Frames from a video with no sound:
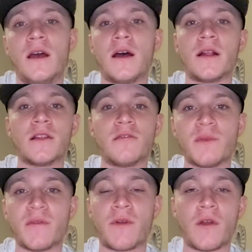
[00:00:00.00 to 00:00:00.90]
a little
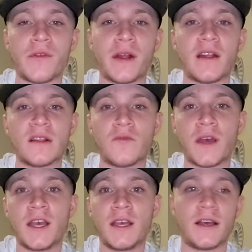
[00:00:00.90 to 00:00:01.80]
bit farther out of the
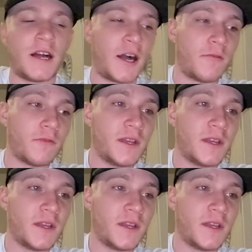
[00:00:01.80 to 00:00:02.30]
way, um,